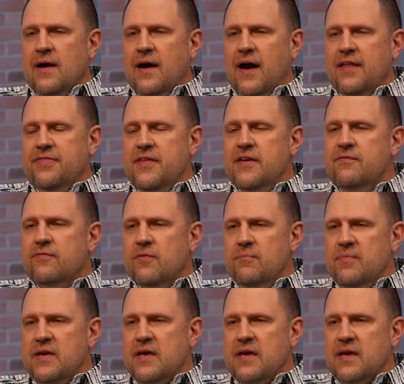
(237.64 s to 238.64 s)
I think for
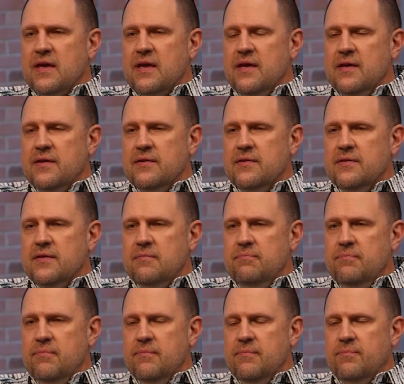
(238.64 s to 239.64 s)
me,
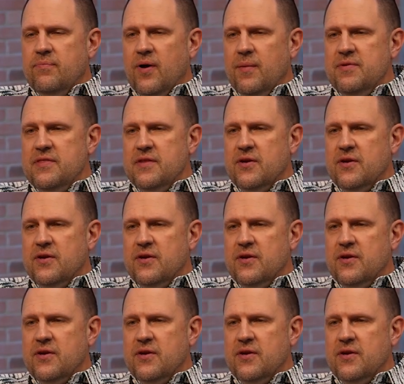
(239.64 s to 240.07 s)
probably the